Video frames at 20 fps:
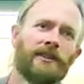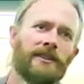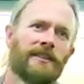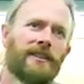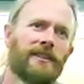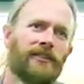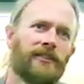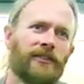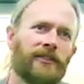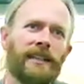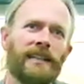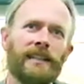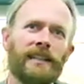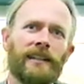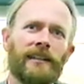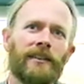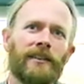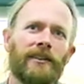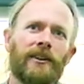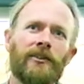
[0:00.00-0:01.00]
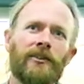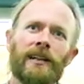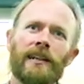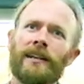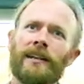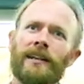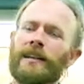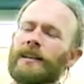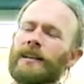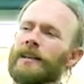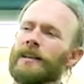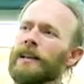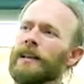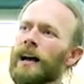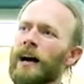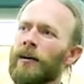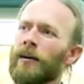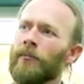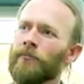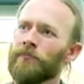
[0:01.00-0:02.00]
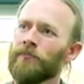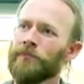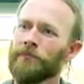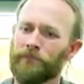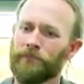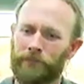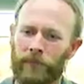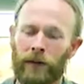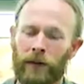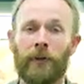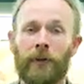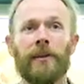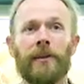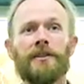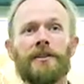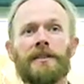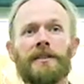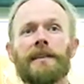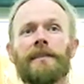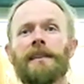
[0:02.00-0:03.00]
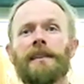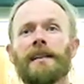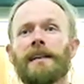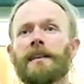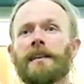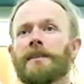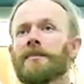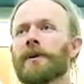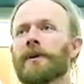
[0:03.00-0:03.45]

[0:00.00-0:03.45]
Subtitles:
just green, glowing. But the interesting thing is